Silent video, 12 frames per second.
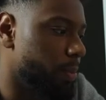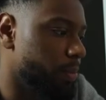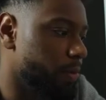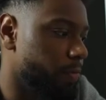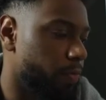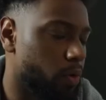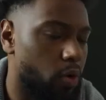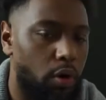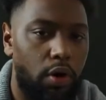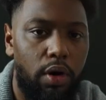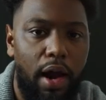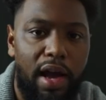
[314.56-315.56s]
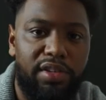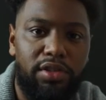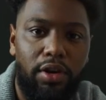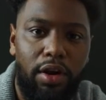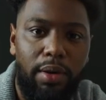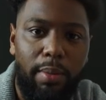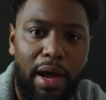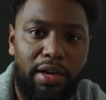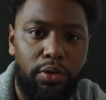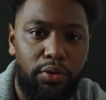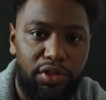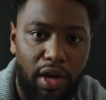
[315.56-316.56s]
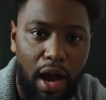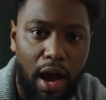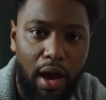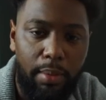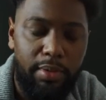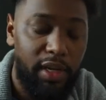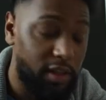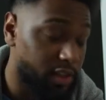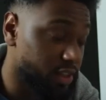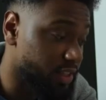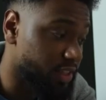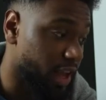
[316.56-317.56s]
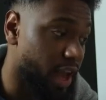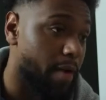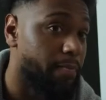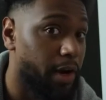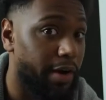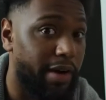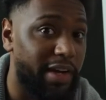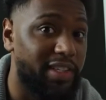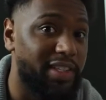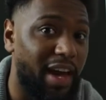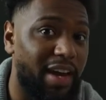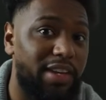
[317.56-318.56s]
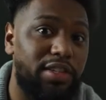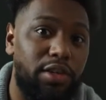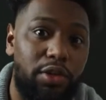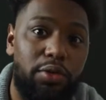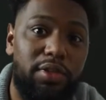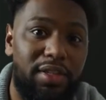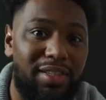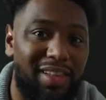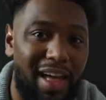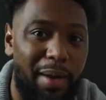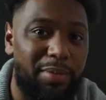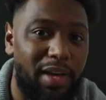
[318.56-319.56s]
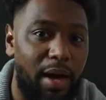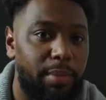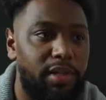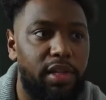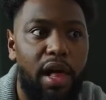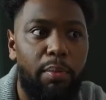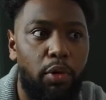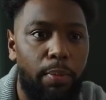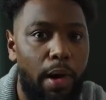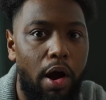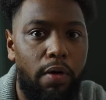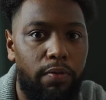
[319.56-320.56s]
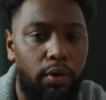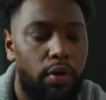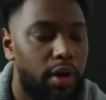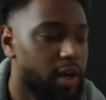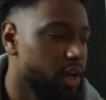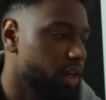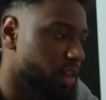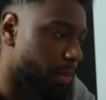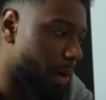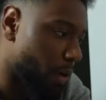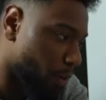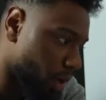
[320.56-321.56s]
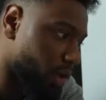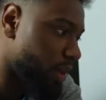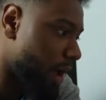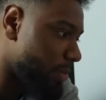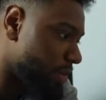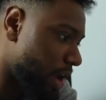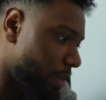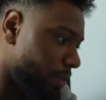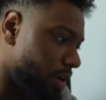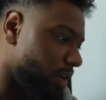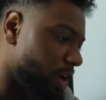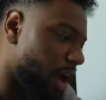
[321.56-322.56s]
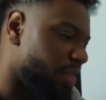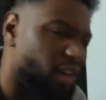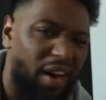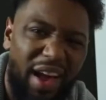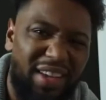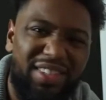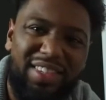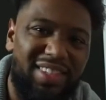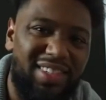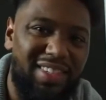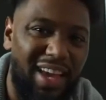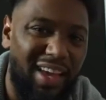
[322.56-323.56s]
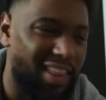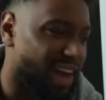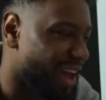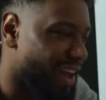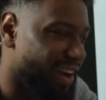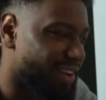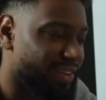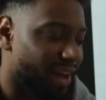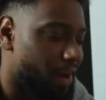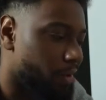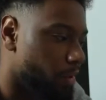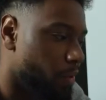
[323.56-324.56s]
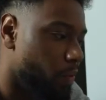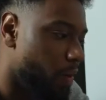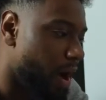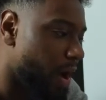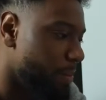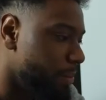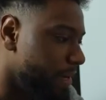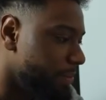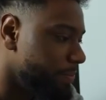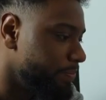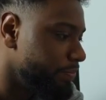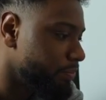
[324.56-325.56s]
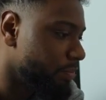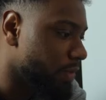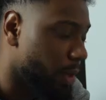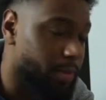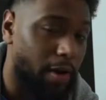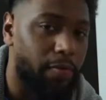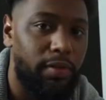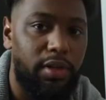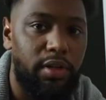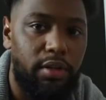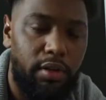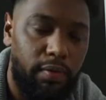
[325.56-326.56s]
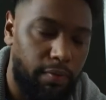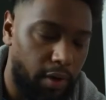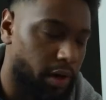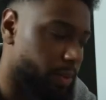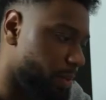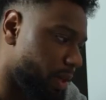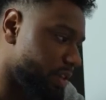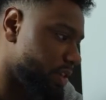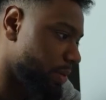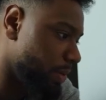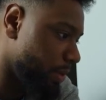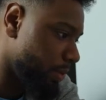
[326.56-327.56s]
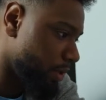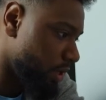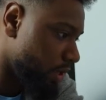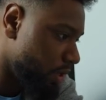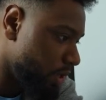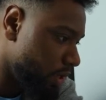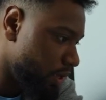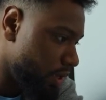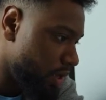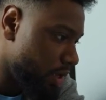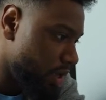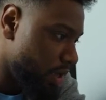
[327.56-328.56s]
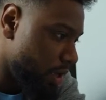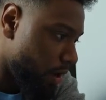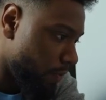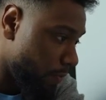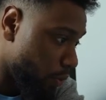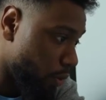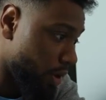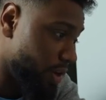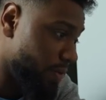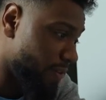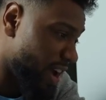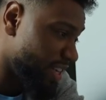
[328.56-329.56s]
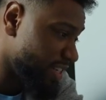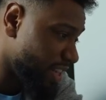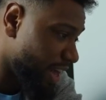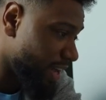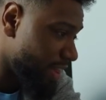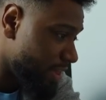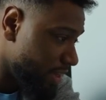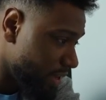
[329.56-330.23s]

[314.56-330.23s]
before I started my new job. Needless to say, I'm very excited to use this laptop. It's a lot more powerful than my work laptop, but I thought I'd just say that. I don't know why, but I'm definitely very blessed to be able to afford a device like